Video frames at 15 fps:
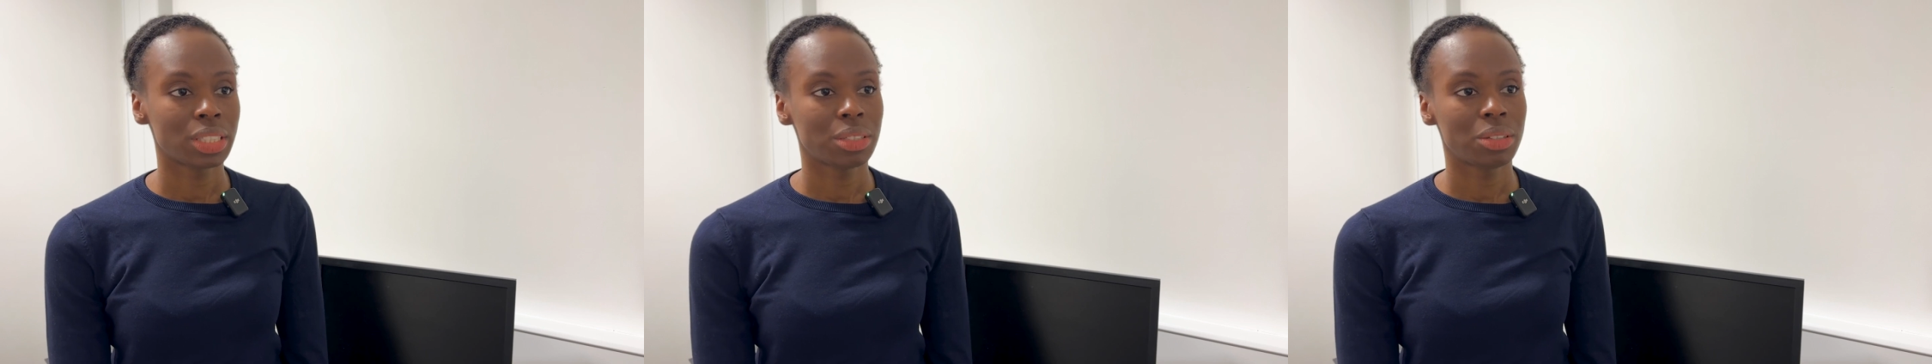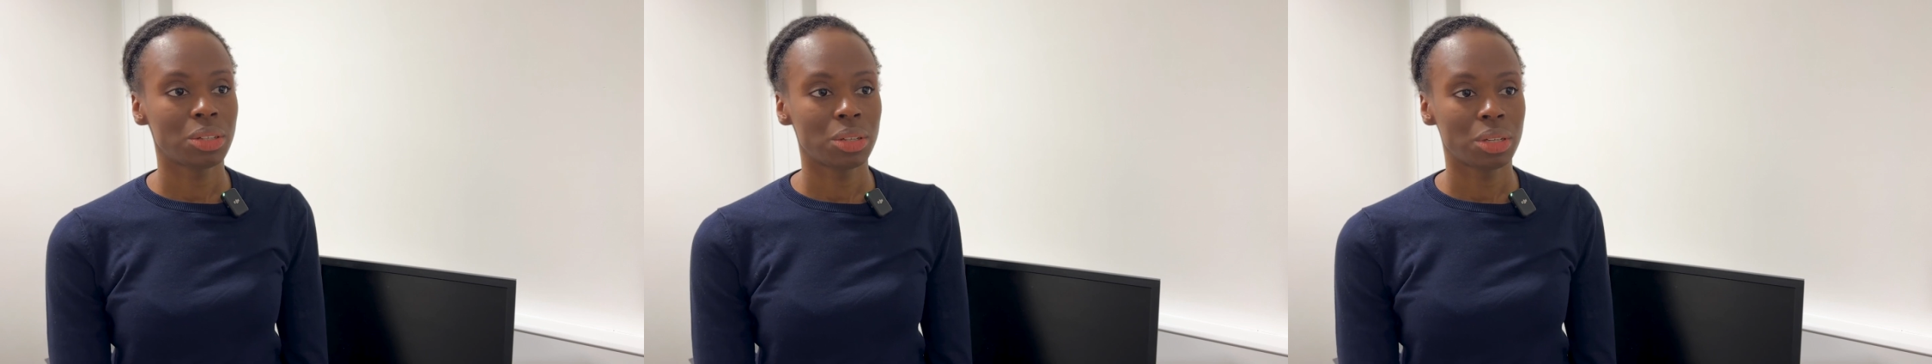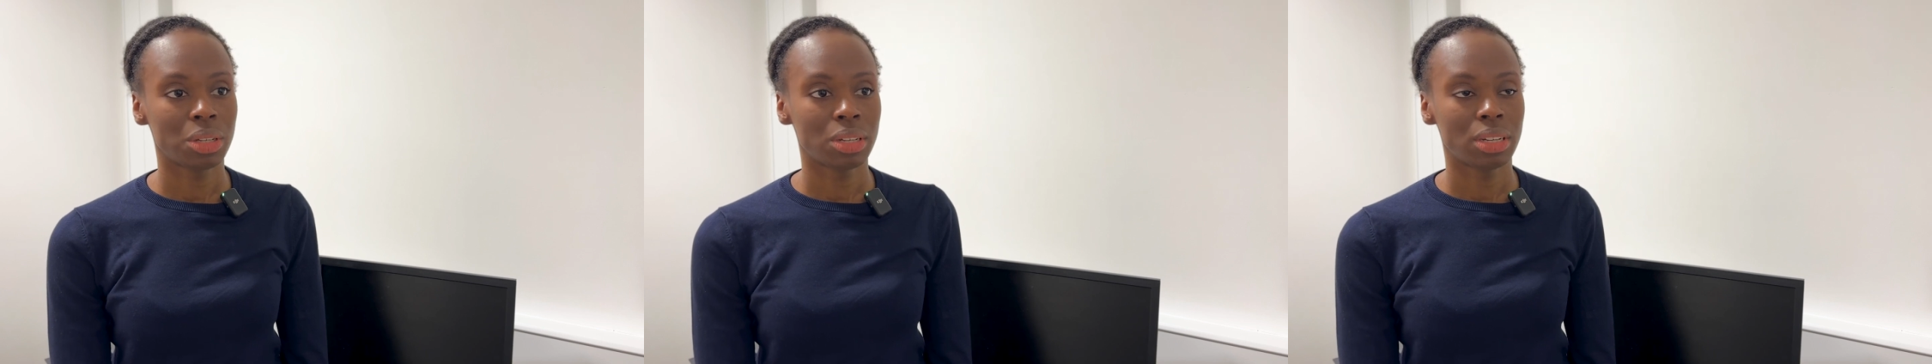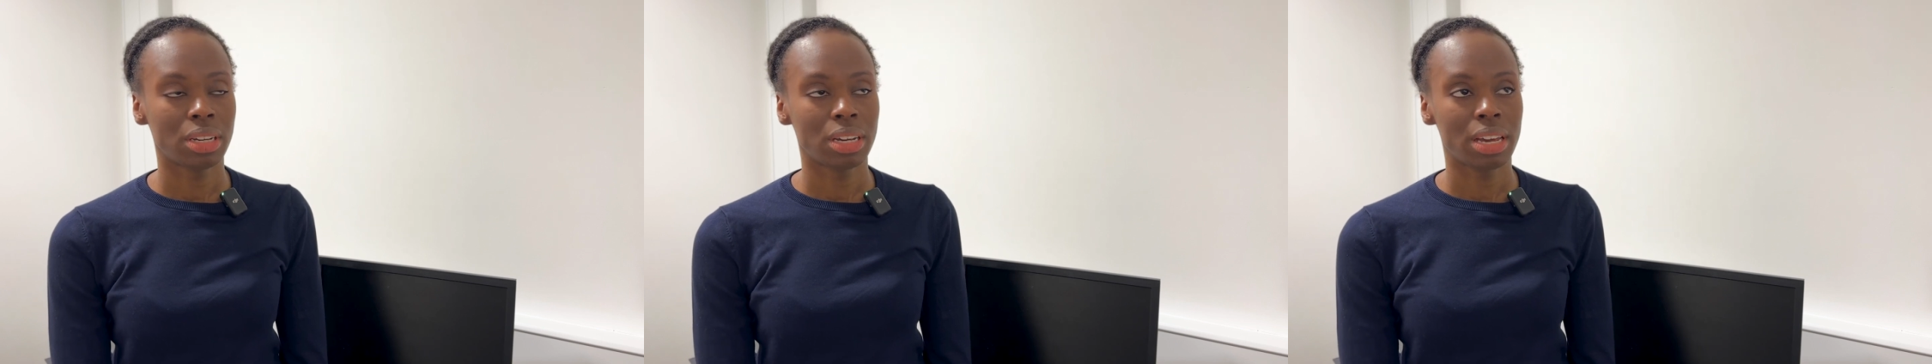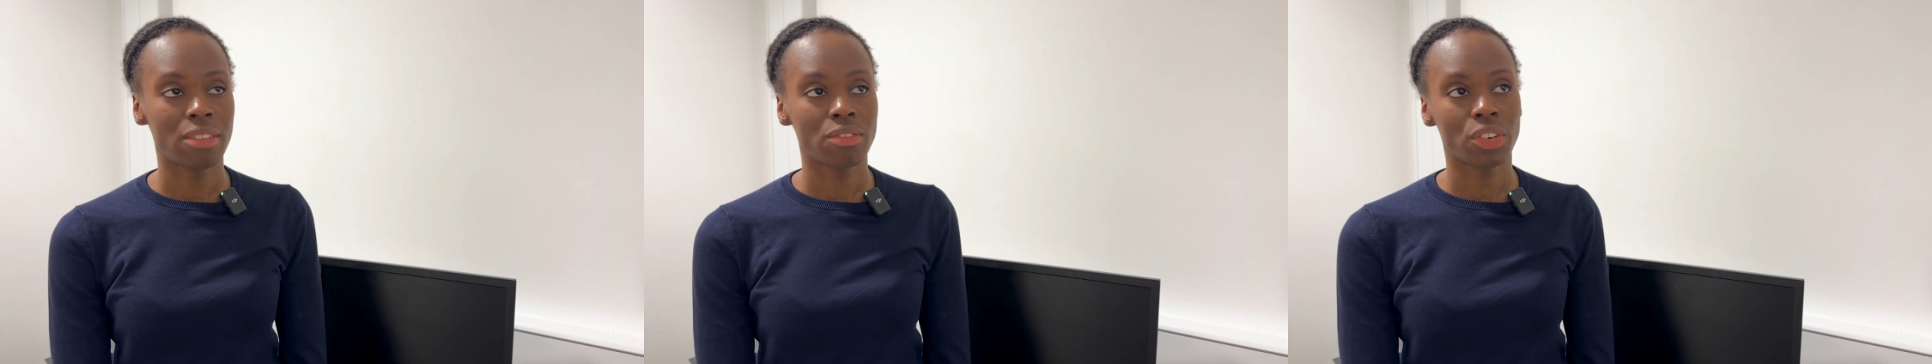to
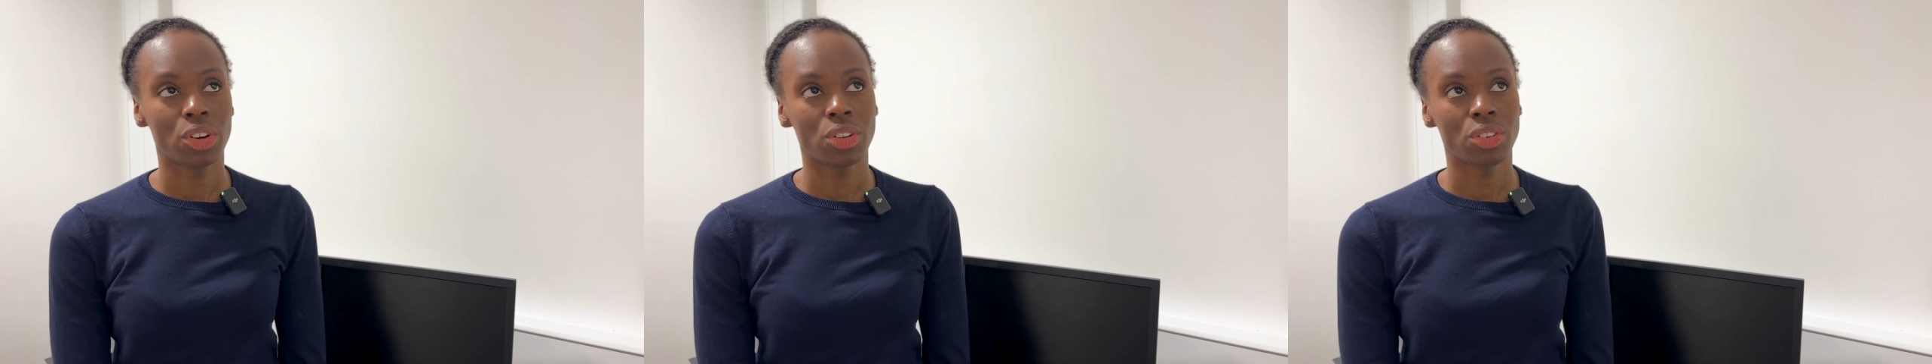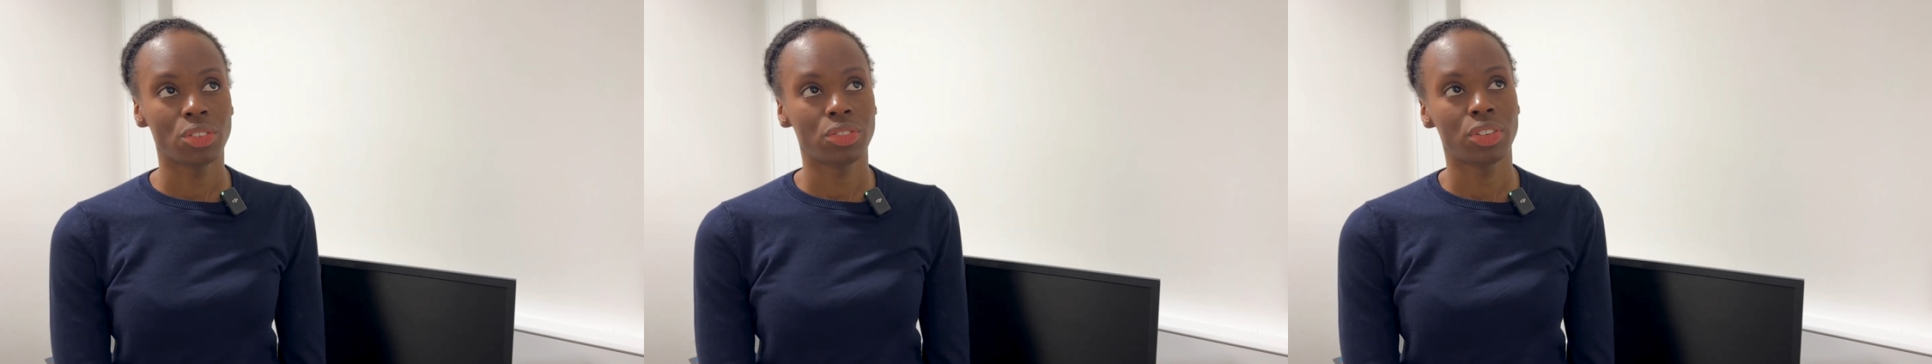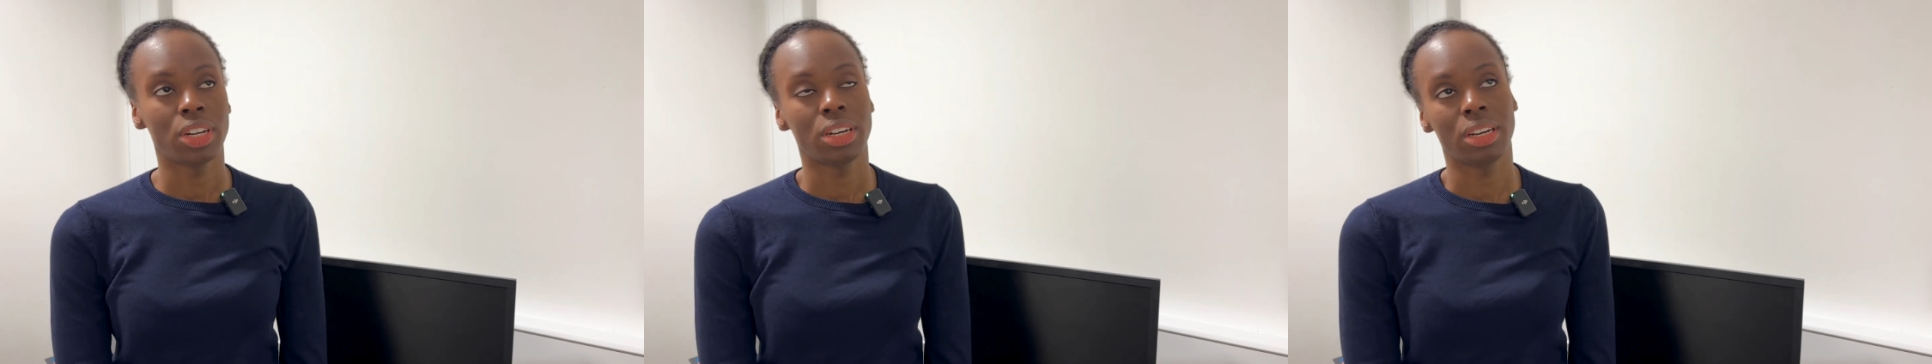involve